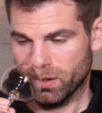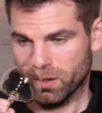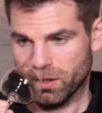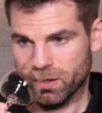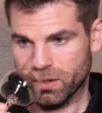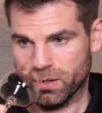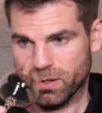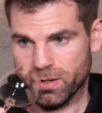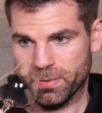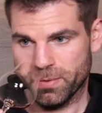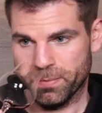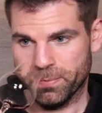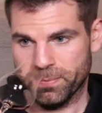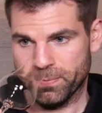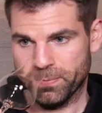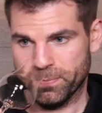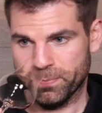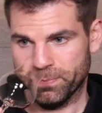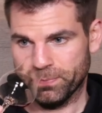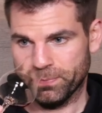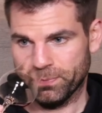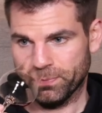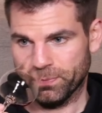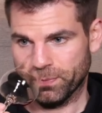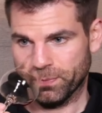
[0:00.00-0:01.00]
A
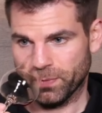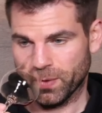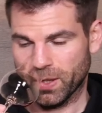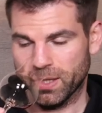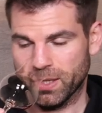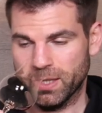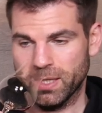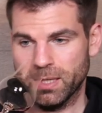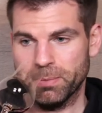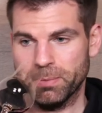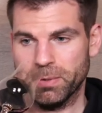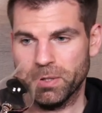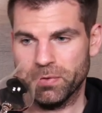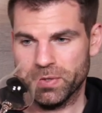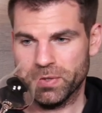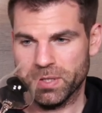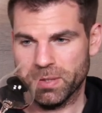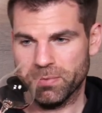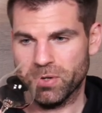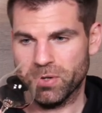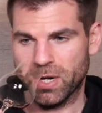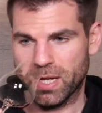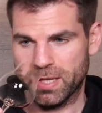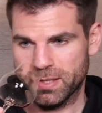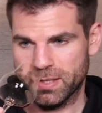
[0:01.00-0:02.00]
little bit of
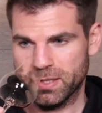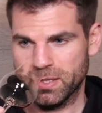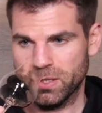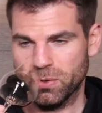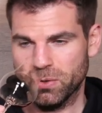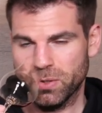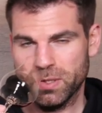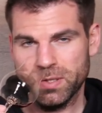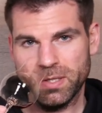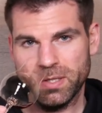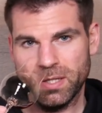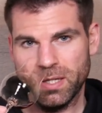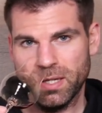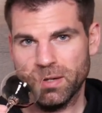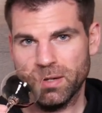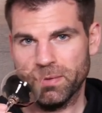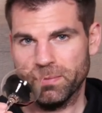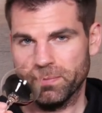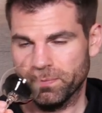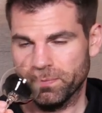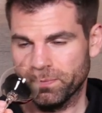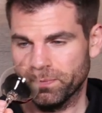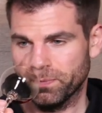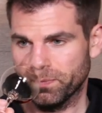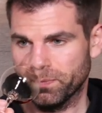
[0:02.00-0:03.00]
some rancio is here,
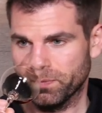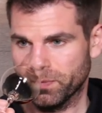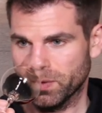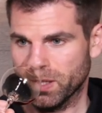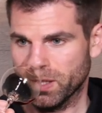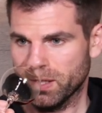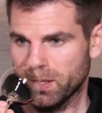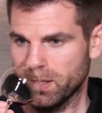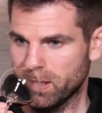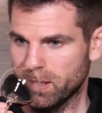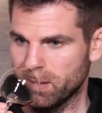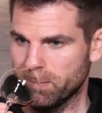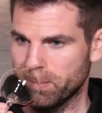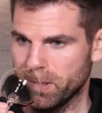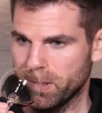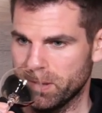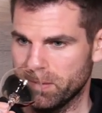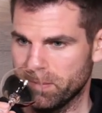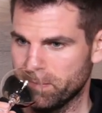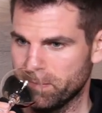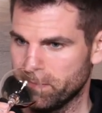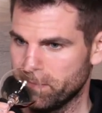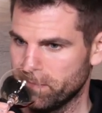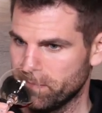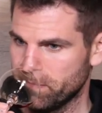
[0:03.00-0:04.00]
a little bit.